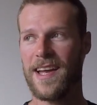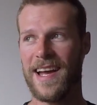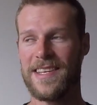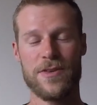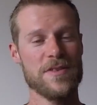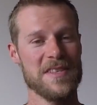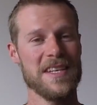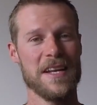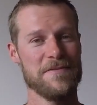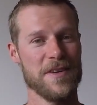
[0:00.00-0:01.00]
And you'll see
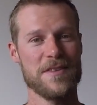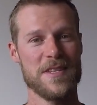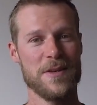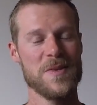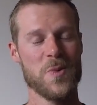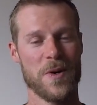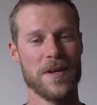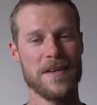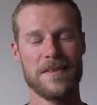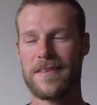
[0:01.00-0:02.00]
it. If there's dudes
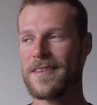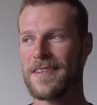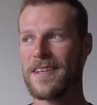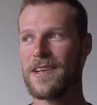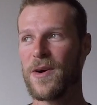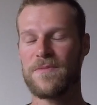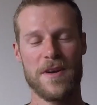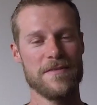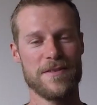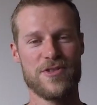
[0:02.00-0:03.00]
working, you know, if
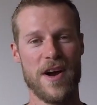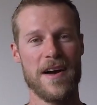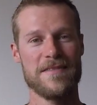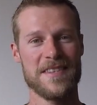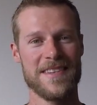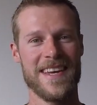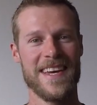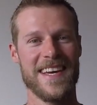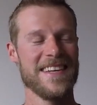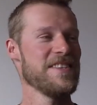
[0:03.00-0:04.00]
you're ever driving,
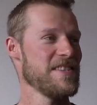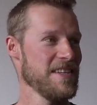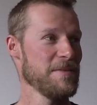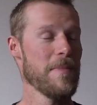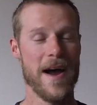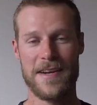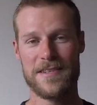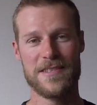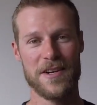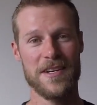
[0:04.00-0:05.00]
see
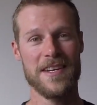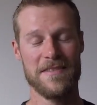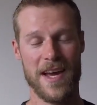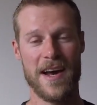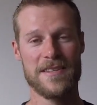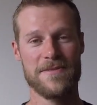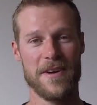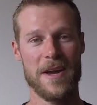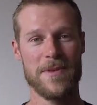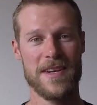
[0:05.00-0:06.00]
minus 30, the guys
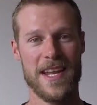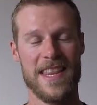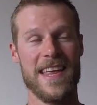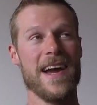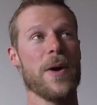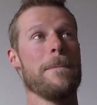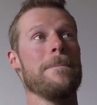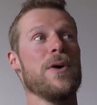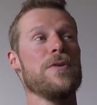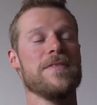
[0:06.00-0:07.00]
framing, they are
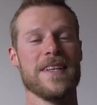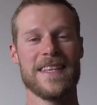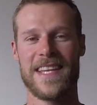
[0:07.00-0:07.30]
moving.